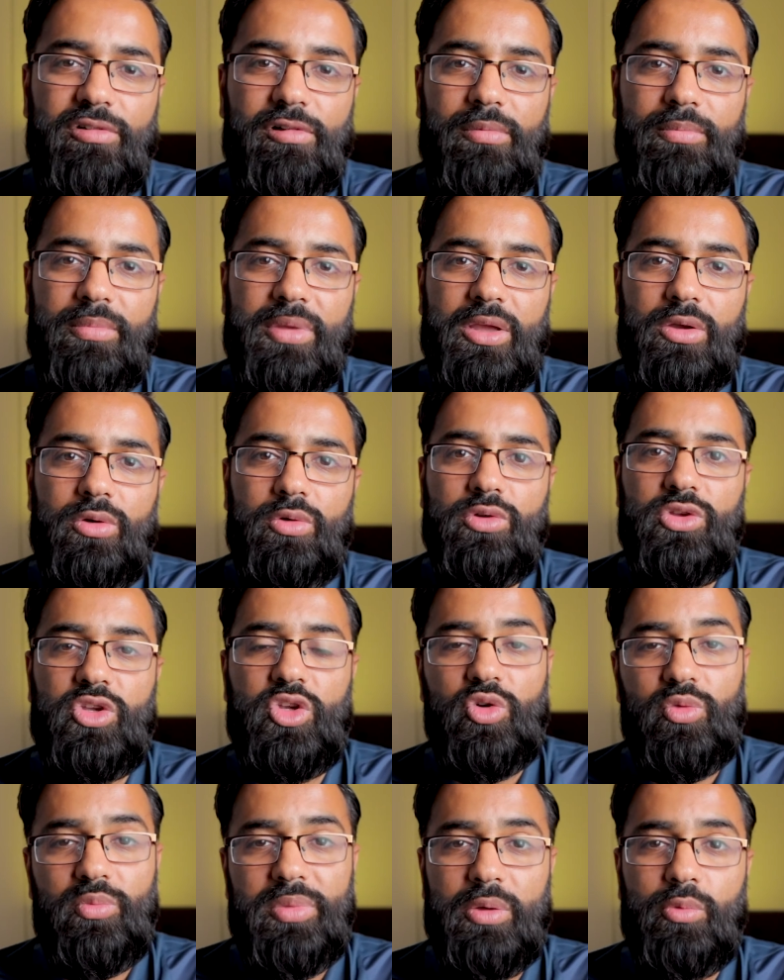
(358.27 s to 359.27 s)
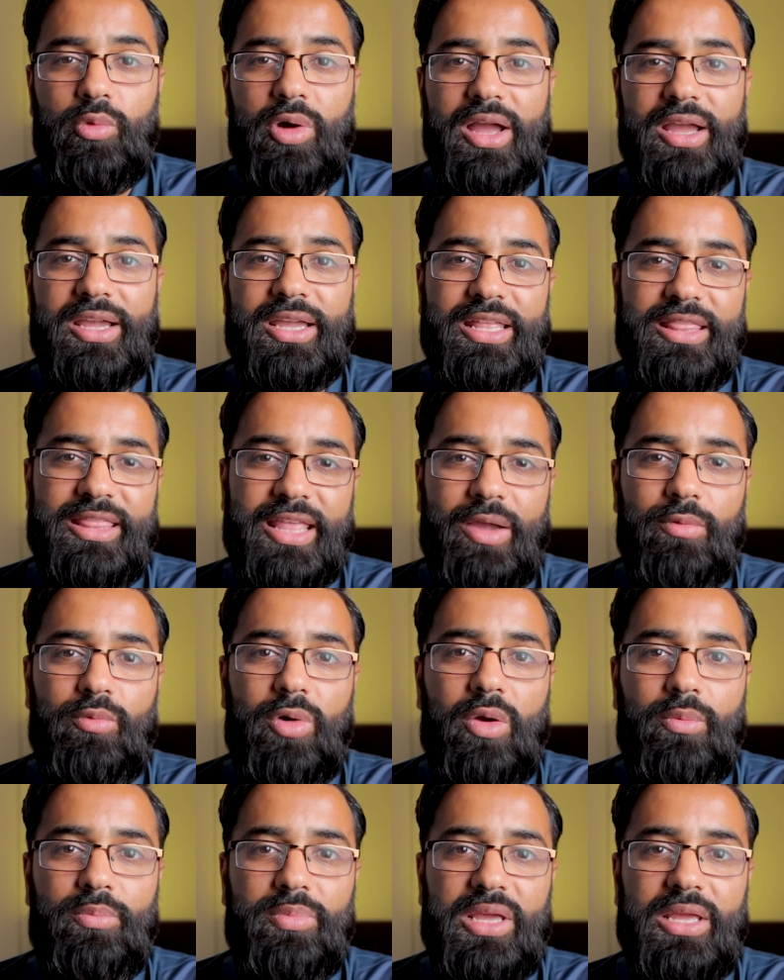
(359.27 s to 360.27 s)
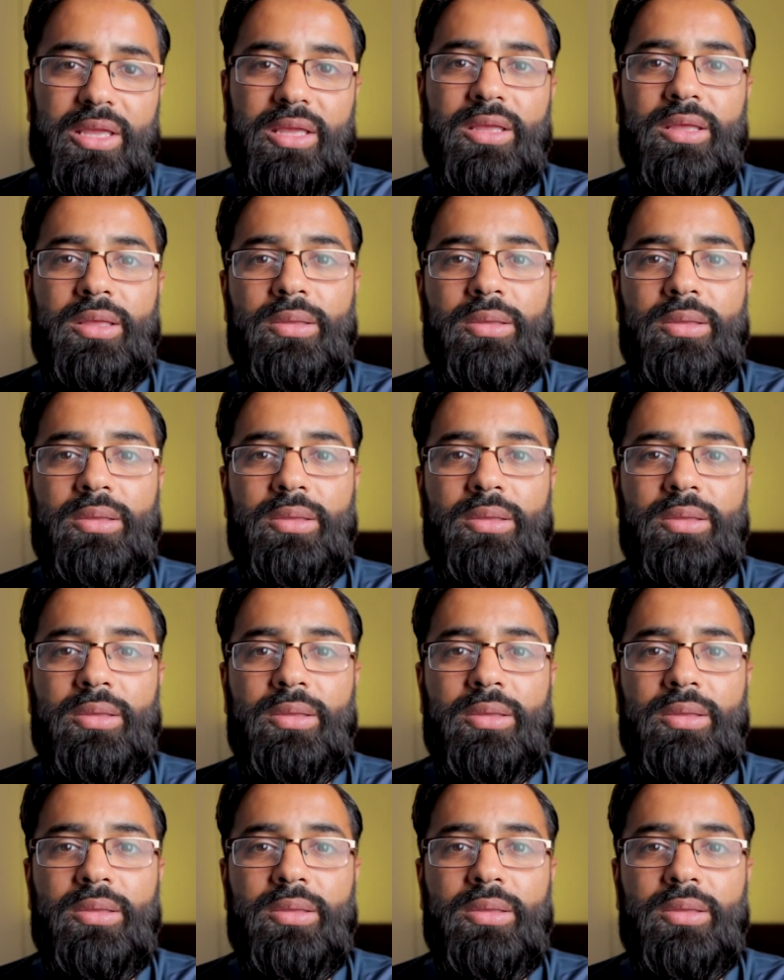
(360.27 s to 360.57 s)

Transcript: a meal. You'll be working, they won't be.